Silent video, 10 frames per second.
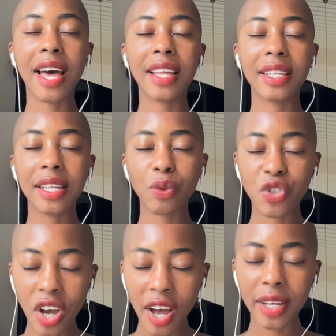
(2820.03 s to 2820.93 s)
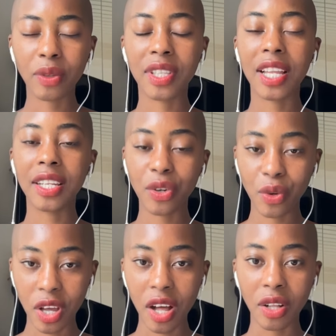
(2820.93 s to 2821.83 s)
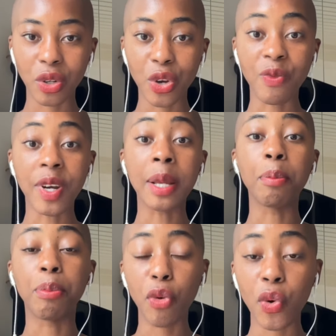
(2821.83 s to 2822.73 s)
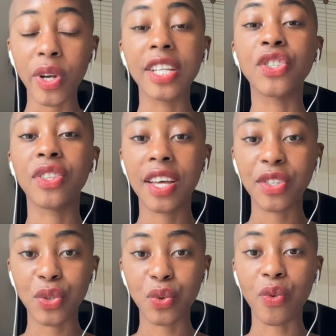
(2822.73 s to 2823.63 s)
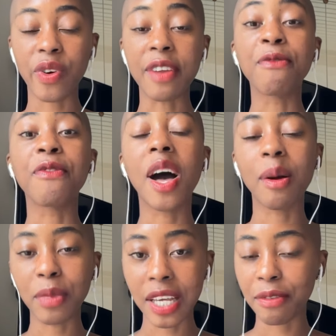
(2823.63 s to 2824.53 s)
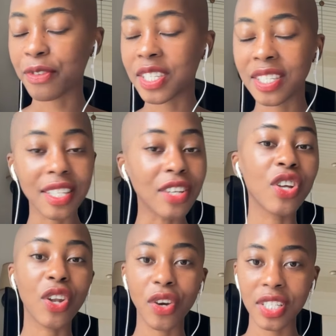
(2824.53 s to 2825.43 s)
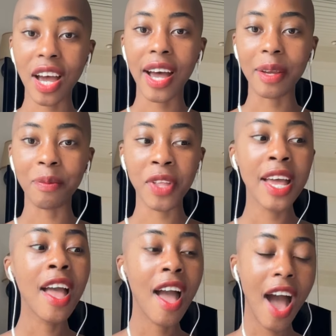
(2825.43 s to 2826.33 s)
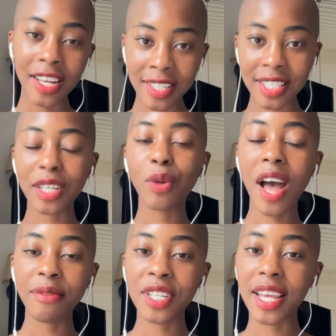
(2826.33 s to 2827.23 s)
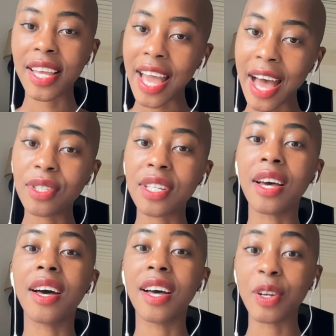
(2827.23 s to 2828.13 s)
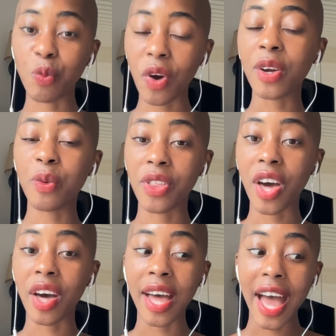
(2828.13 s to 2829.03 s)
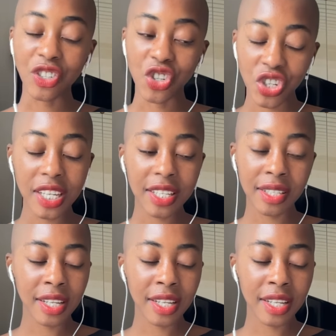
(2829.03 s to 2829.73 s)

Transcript: little child, that little girl who really bought into that story firmly for such a long time. I still have to encounter her and work with her. And she's,